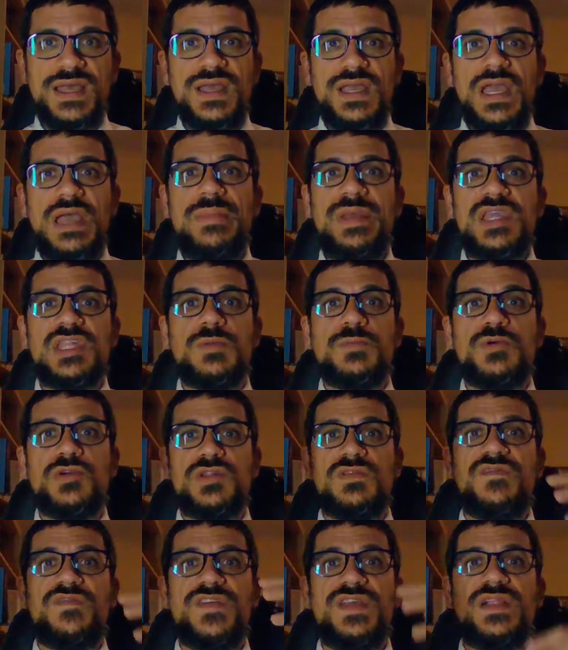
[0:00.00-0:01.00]
It makes a
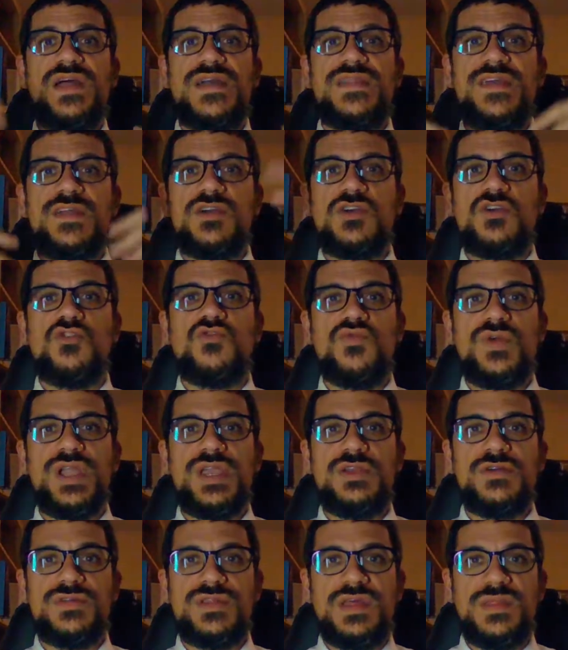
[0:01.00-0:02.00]
person feel like they're
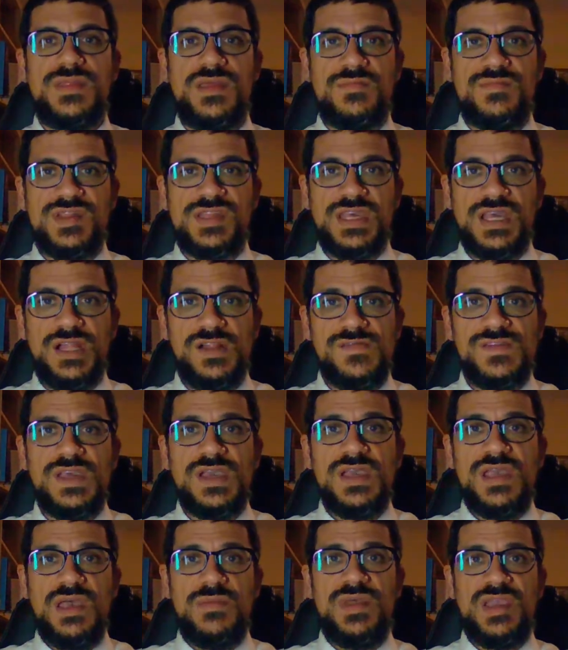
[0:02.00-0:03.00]
greater than themselves.
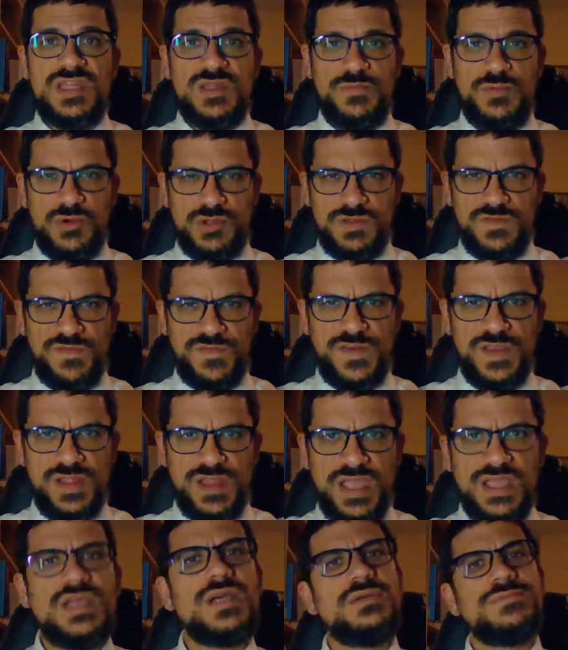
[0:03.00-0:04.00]
It makes a person feel
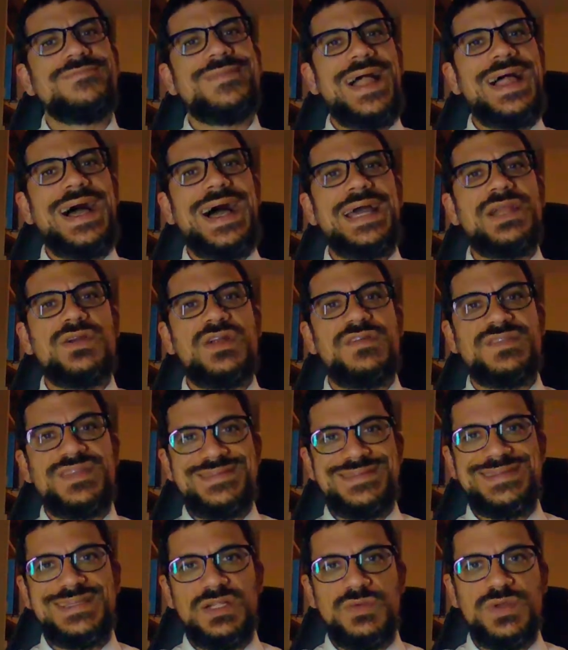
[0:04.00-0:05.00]
like, I don't have to
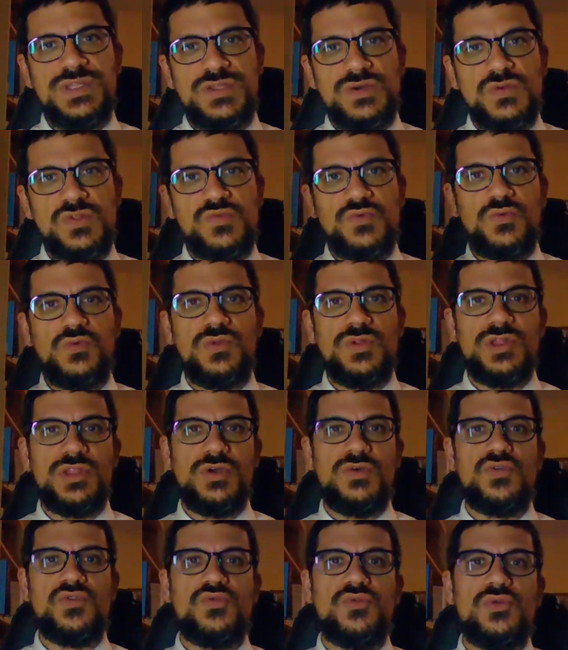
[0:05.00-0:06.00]
deal with those rules.
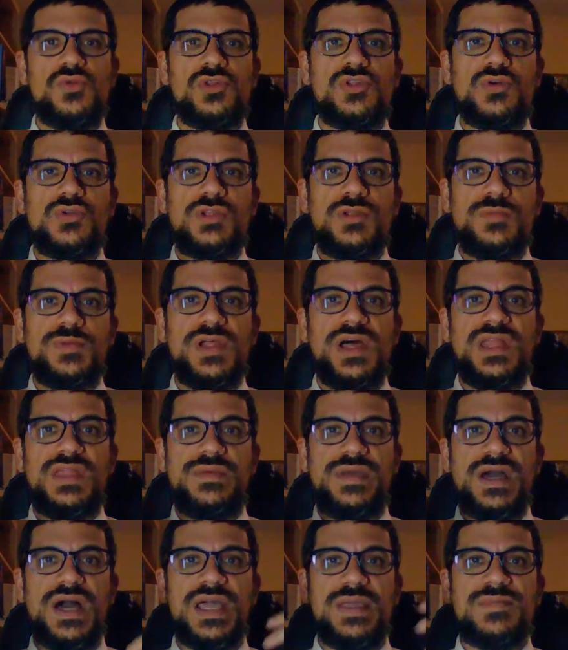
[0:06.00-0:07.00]
Those rules don't apply to me.
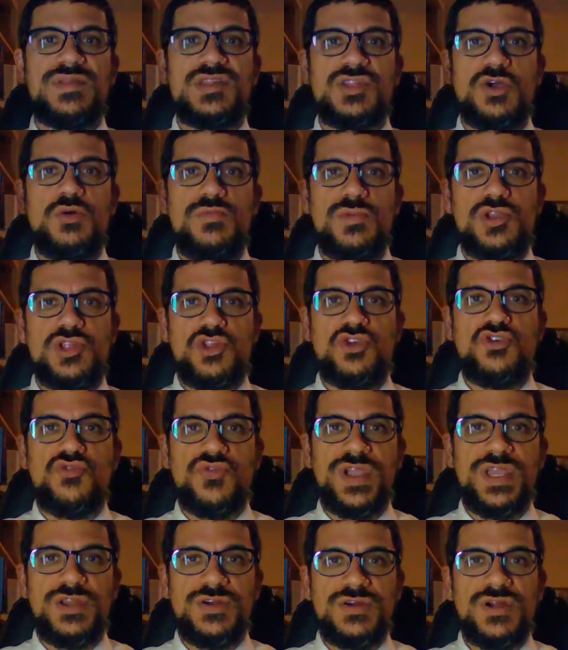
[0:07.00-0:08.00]
I am so much
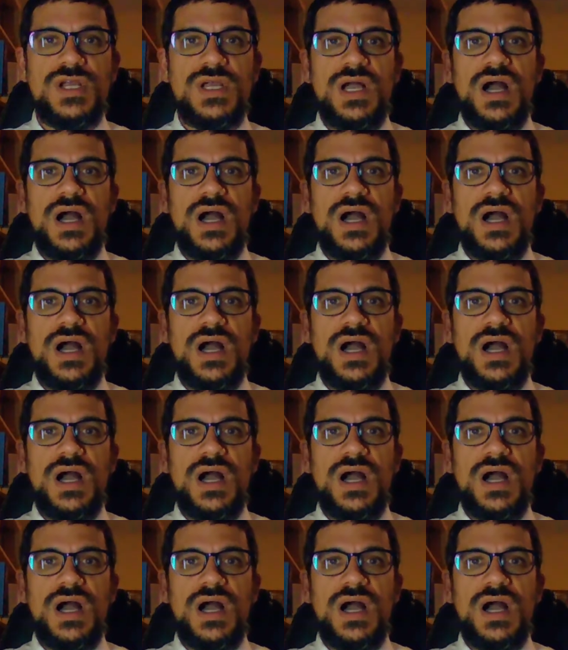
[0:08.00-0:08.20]
greater.